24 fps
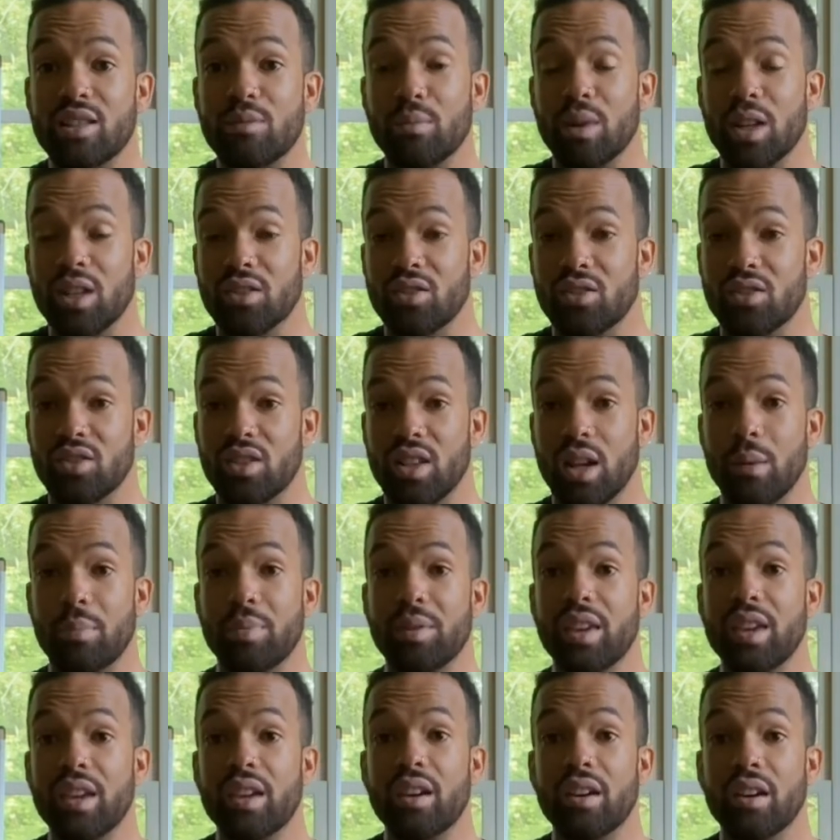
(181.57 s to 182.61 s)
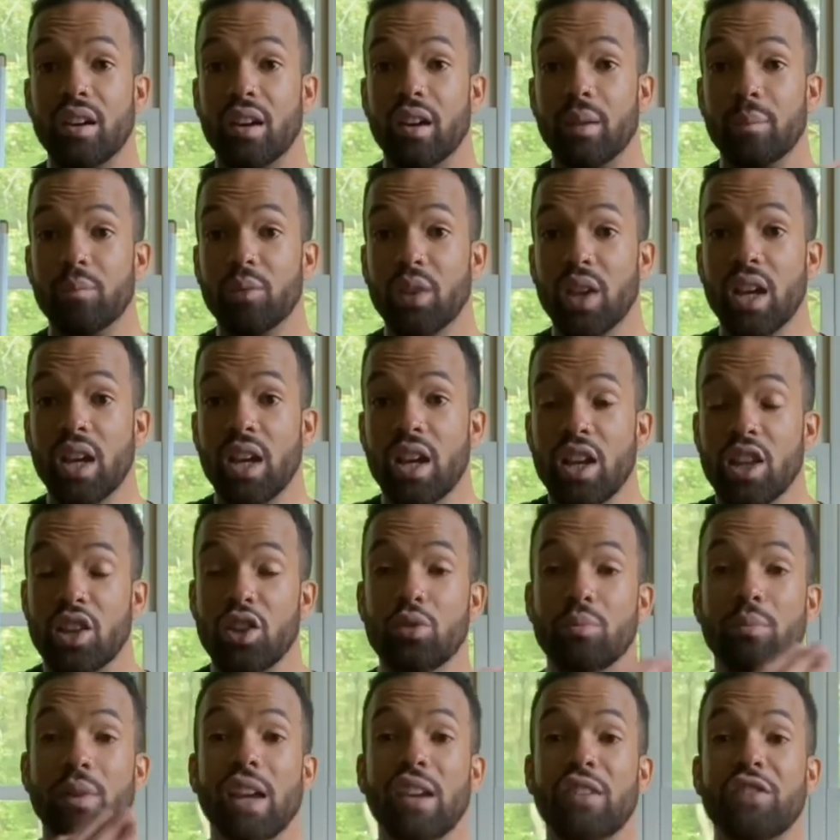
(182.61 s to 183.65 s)
muscles up here, you
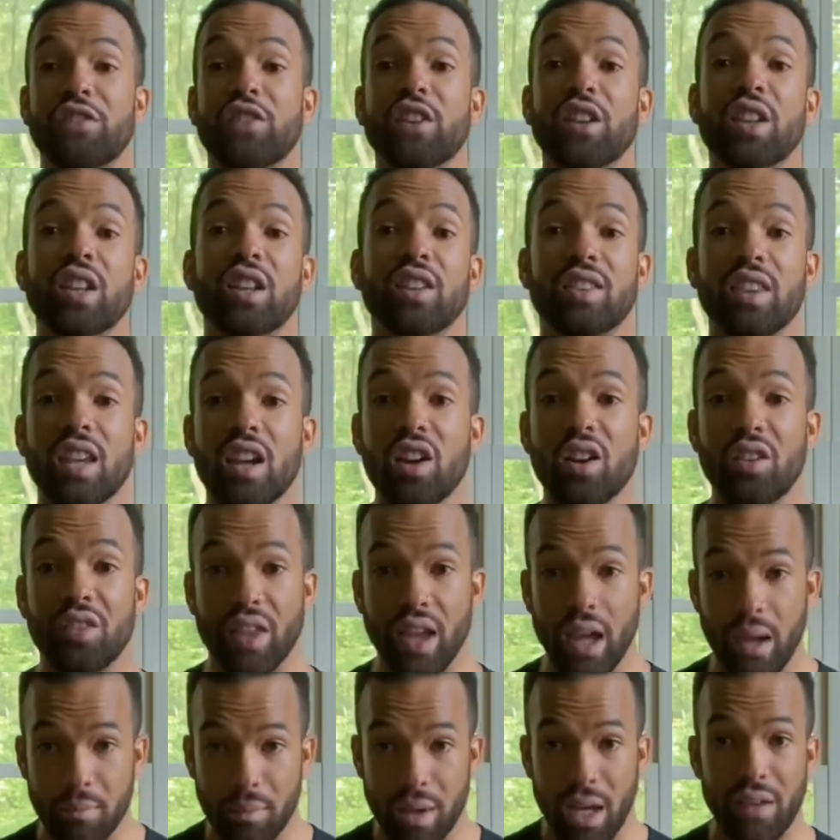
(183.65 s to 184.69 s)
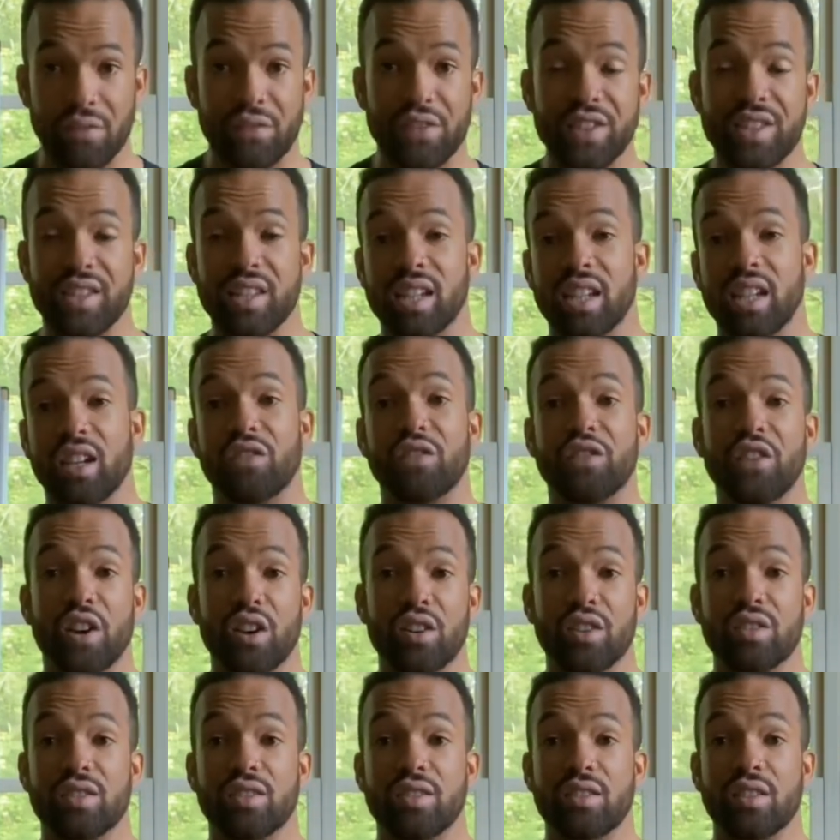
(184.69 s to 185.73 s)
may feel it there. That might fatigue
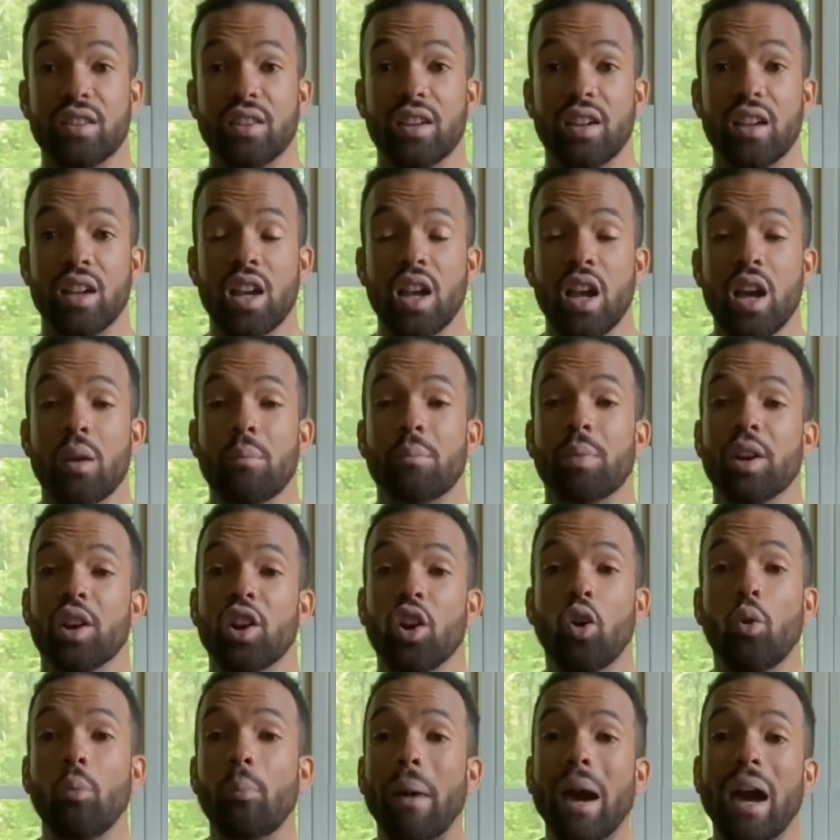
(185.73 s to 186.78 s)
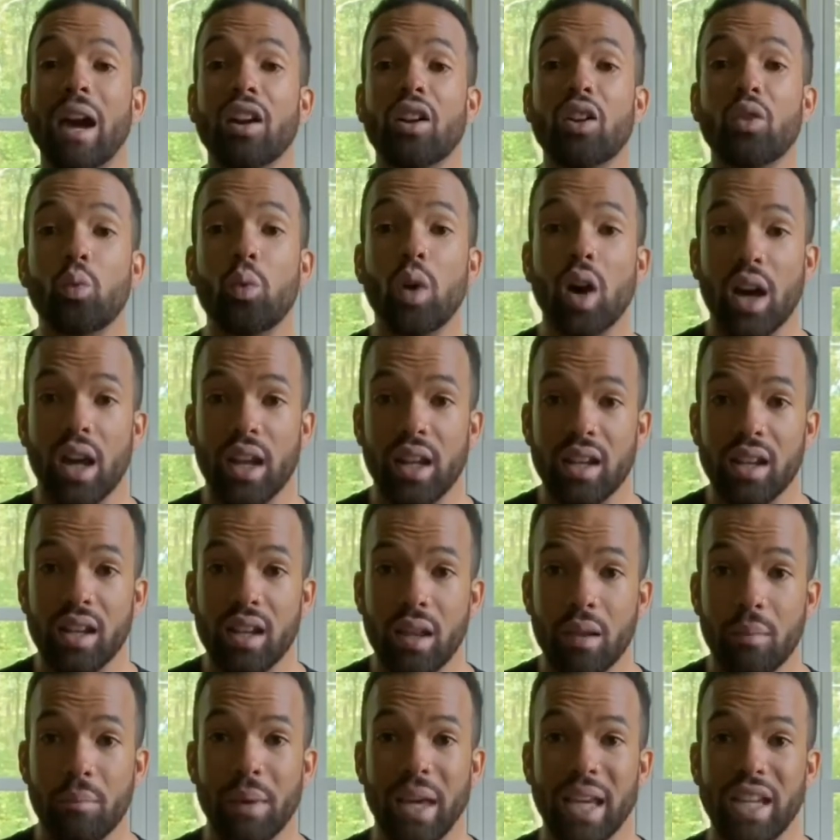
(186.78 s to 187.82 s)
first. But no matter
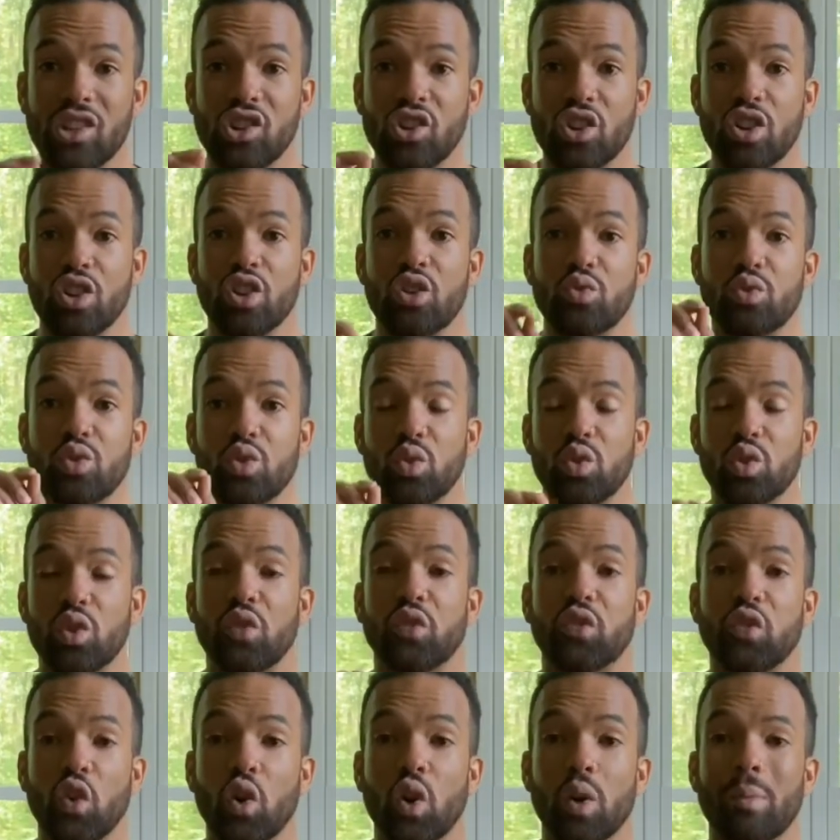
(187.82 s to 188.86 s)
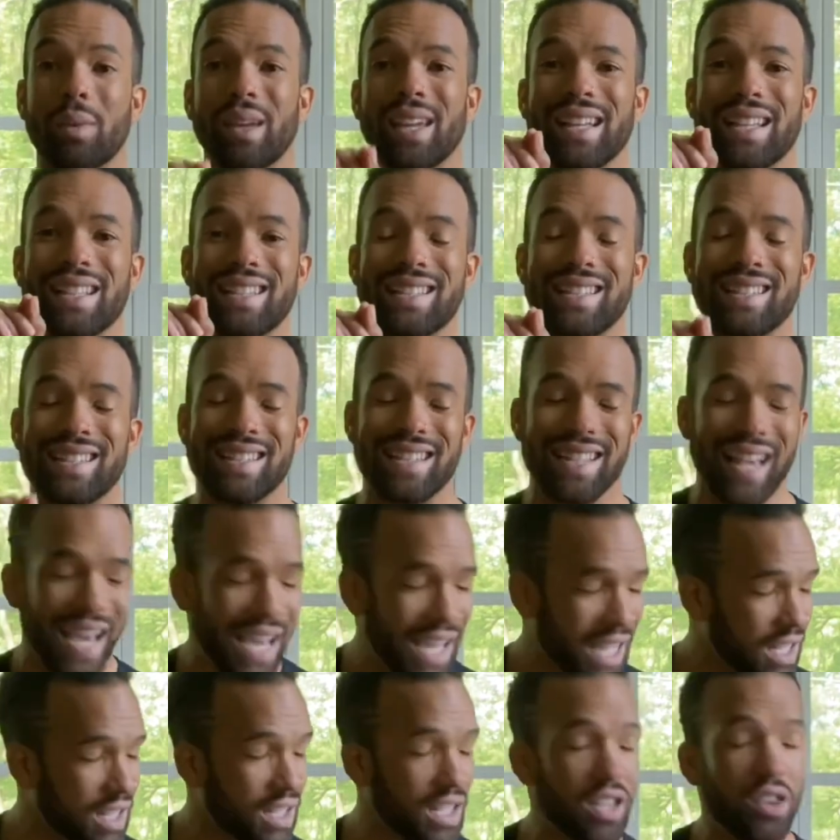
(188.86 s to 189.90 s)
what, make sure you do the form
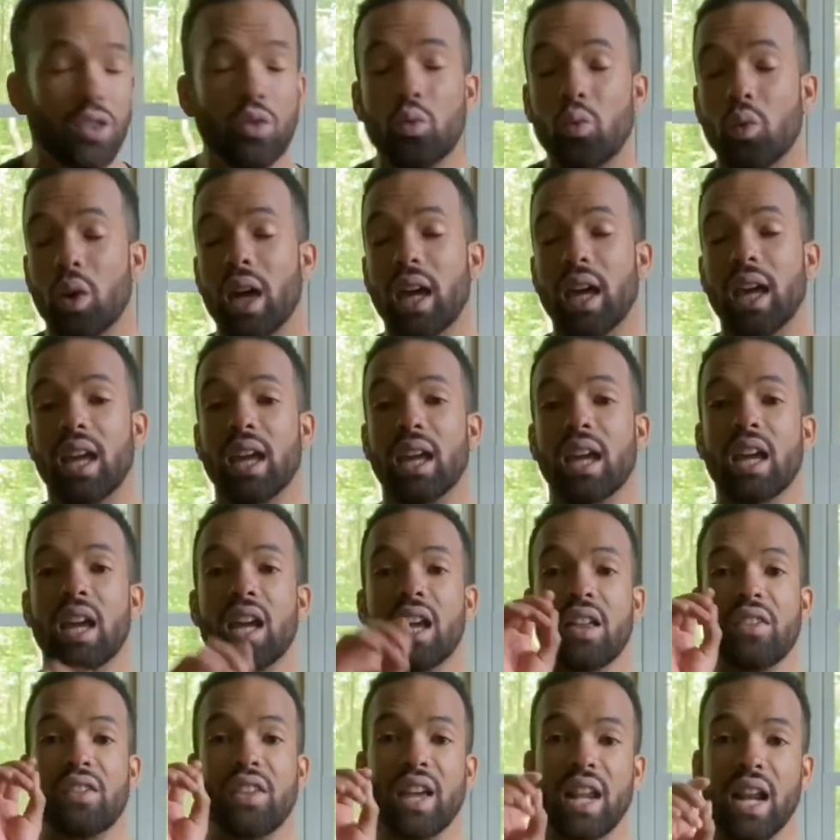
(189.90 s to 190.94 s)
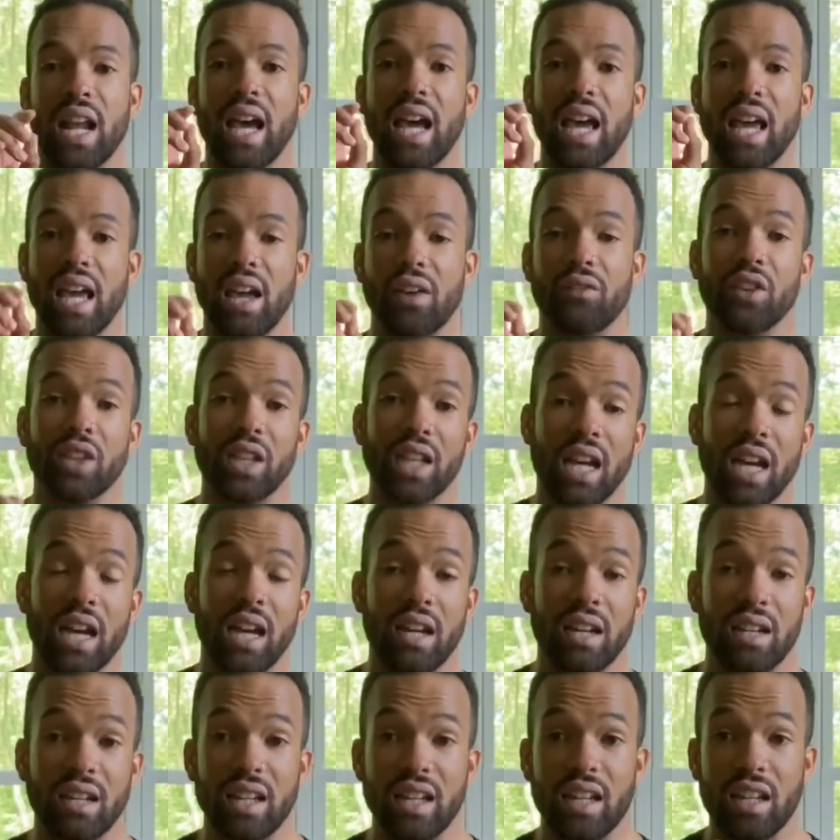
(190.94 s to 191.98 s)
exactly the way that I have
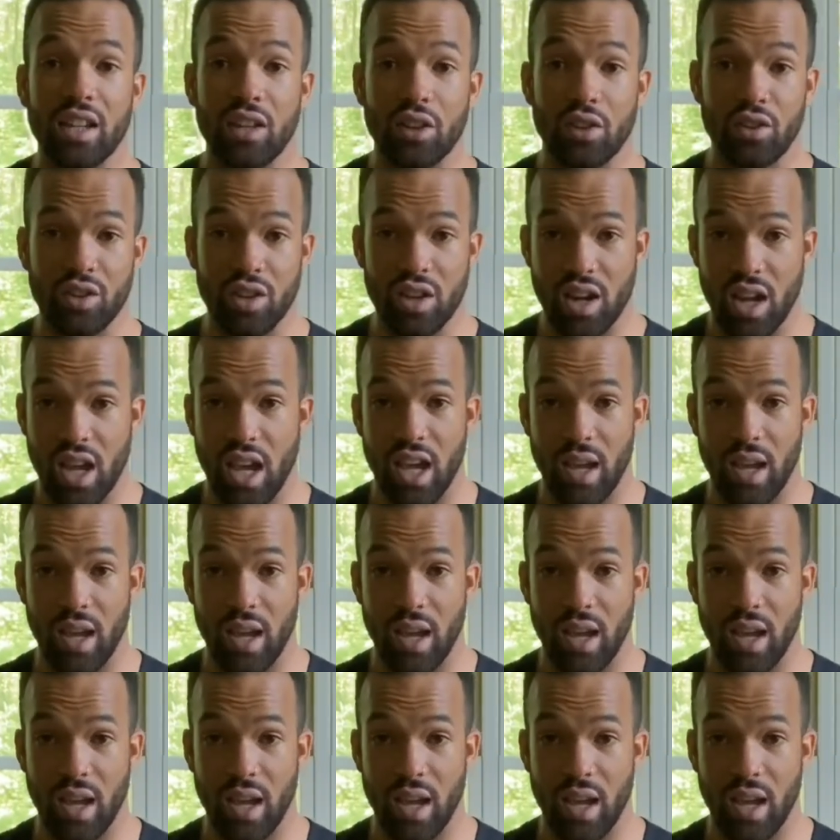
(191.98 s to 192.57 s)
aligned here today.